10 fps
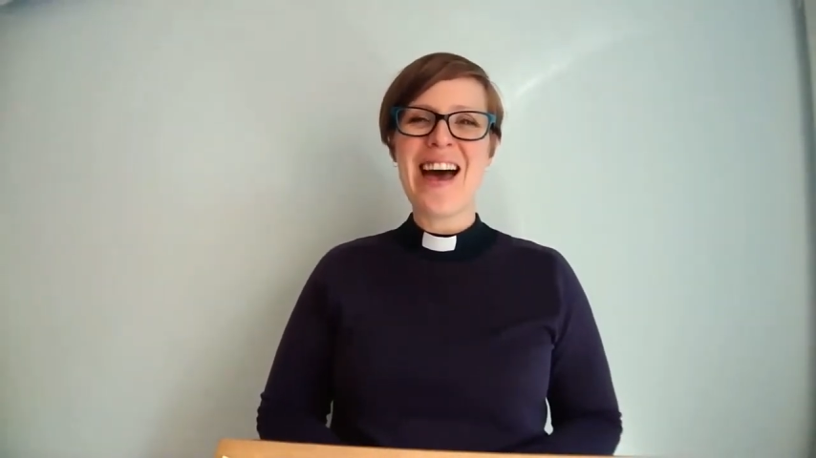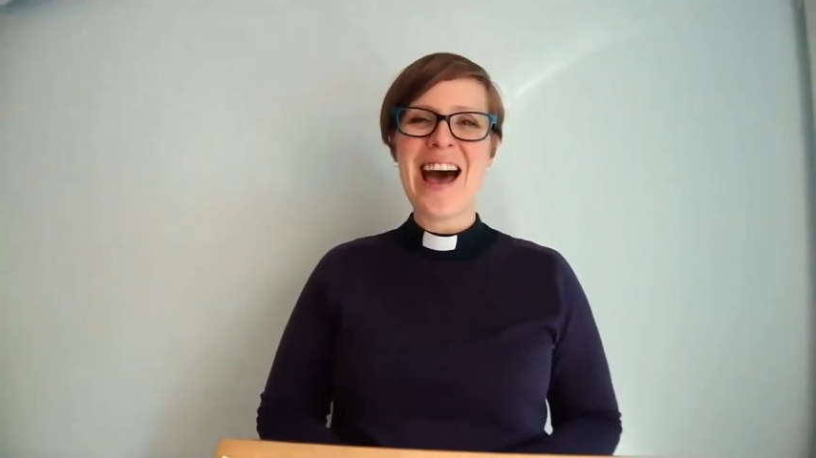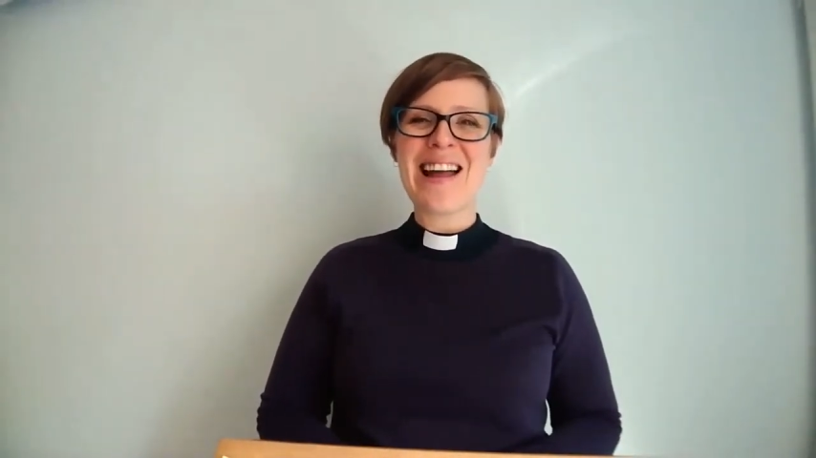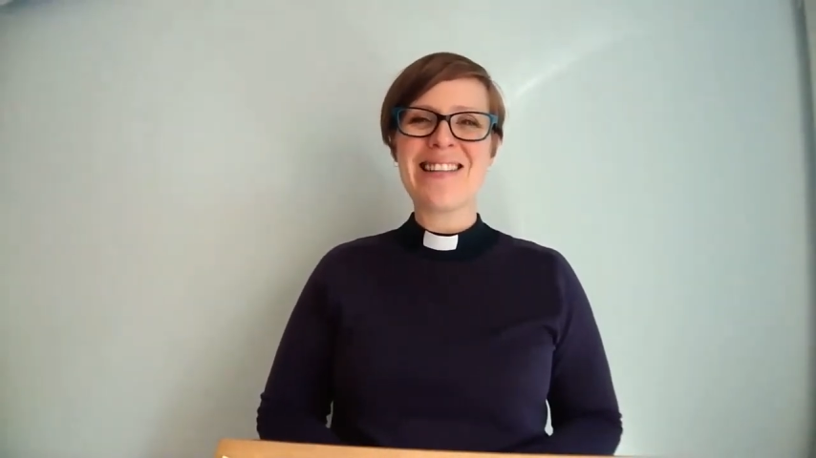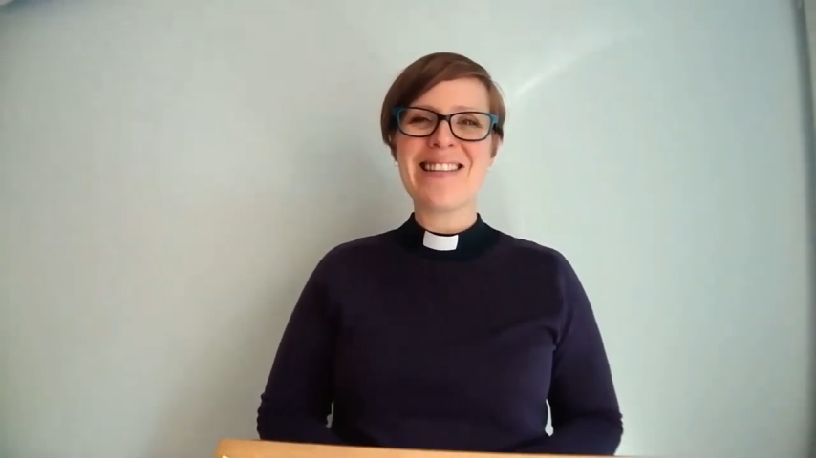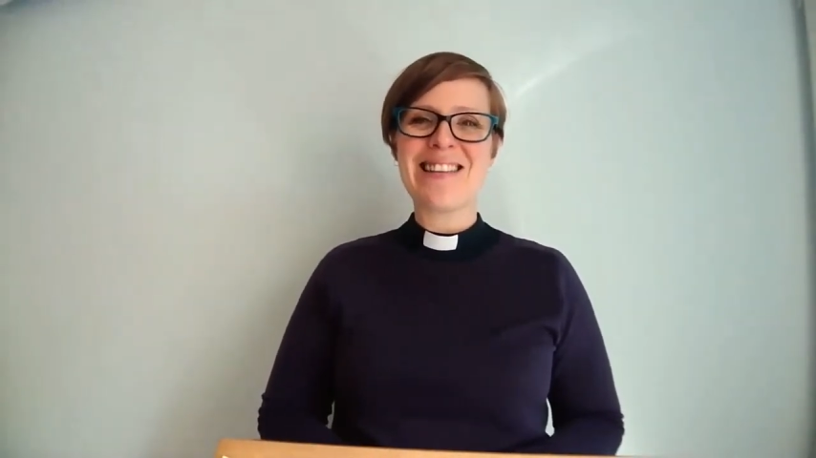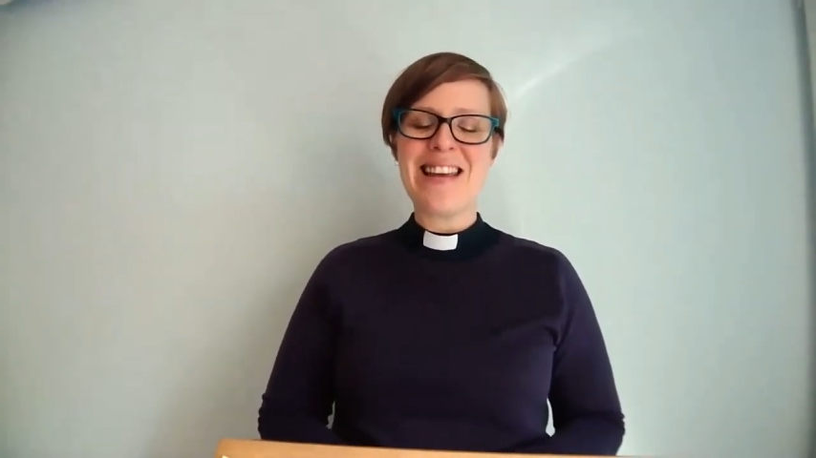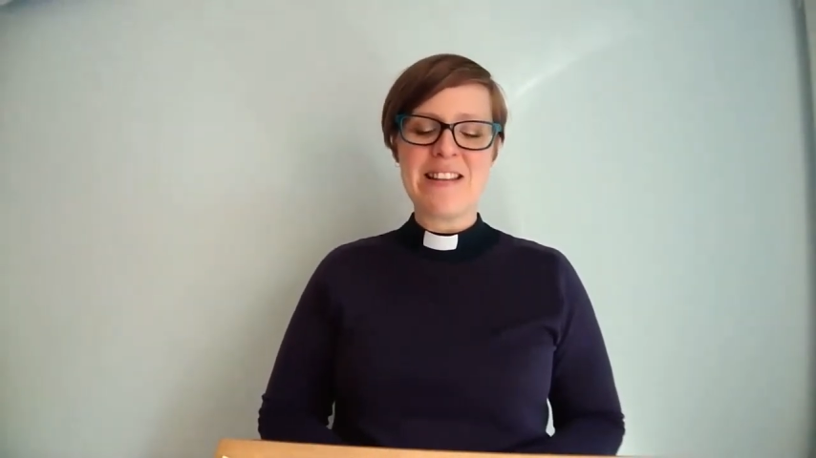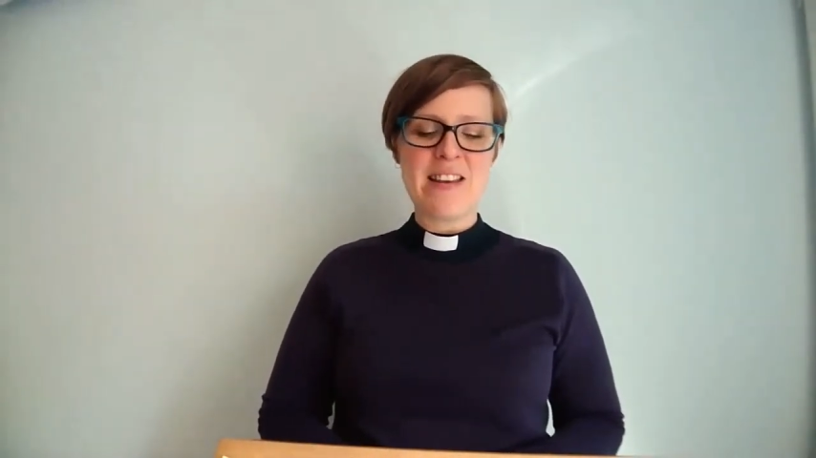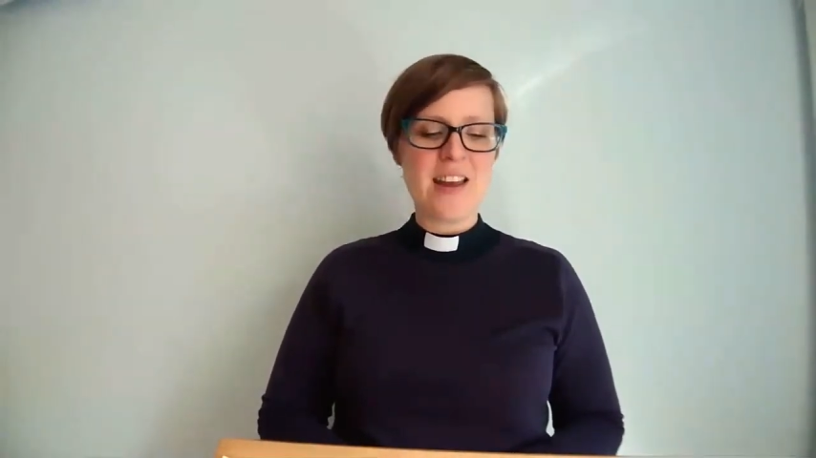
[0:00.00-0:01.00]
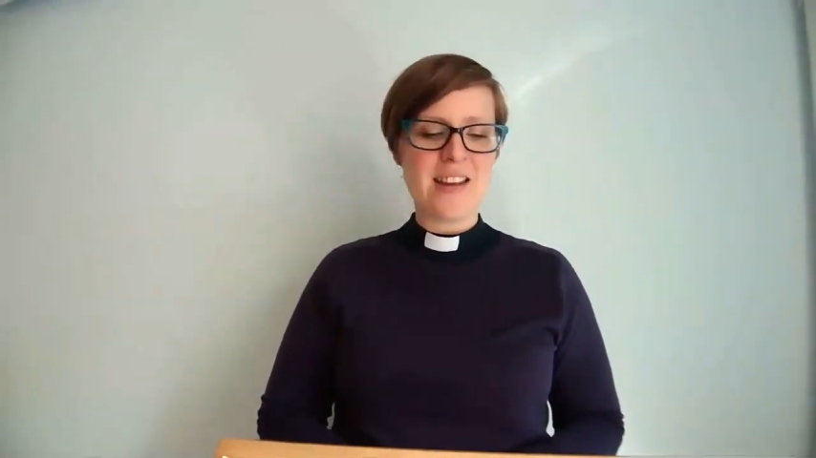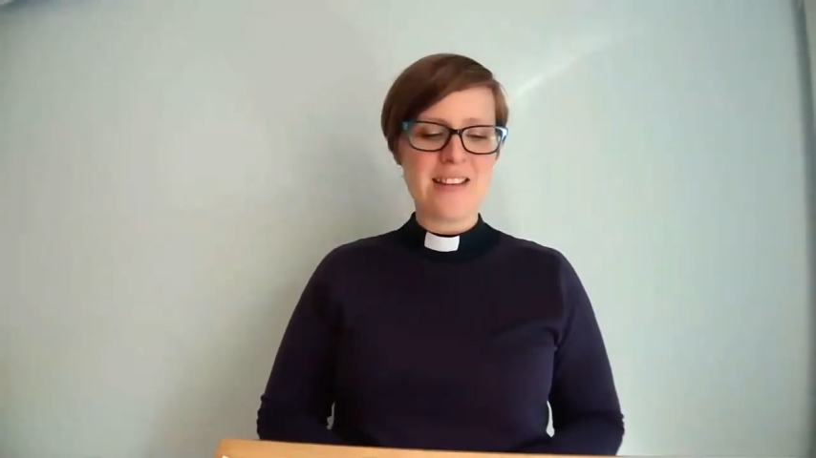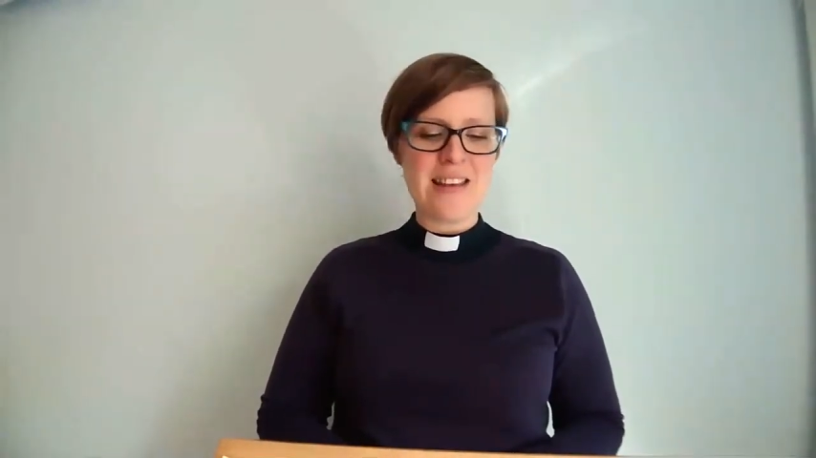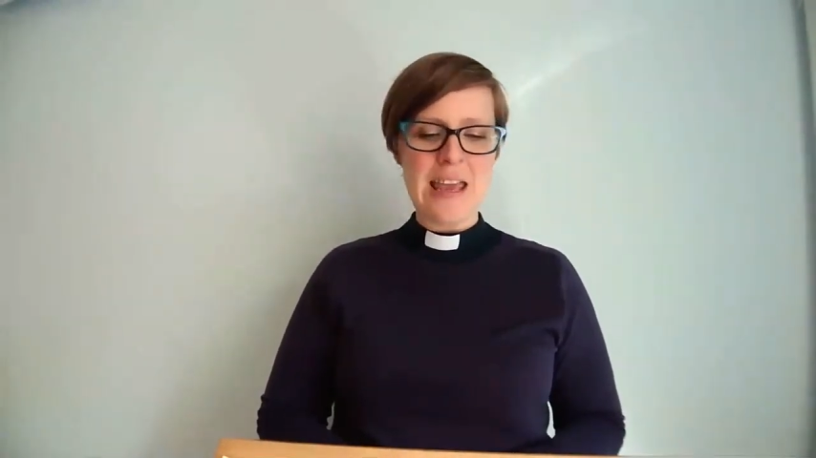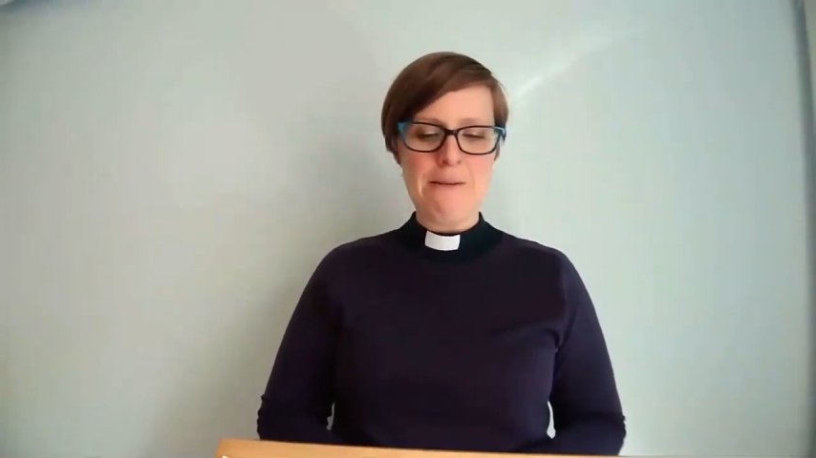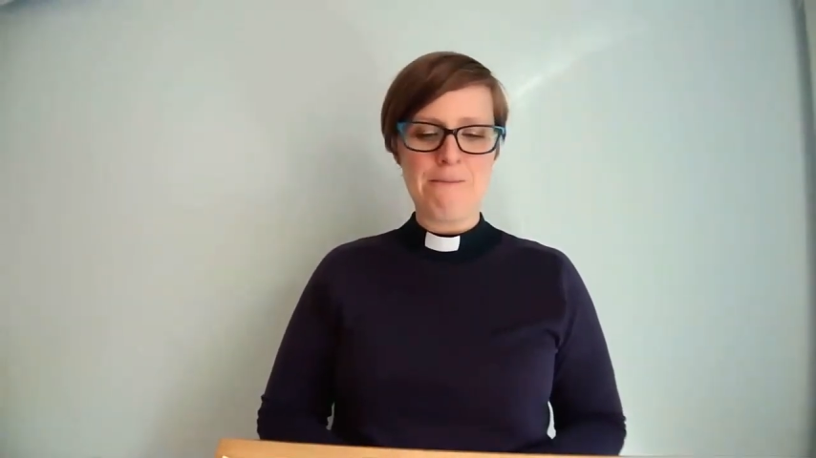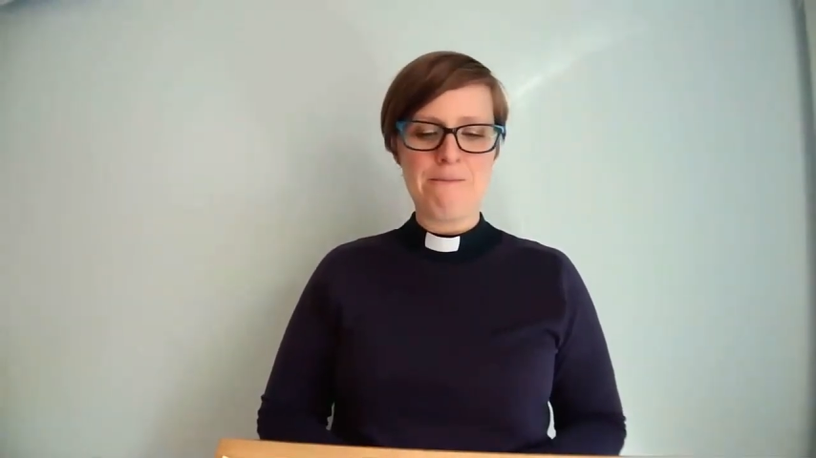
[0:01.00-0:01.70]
and eternity.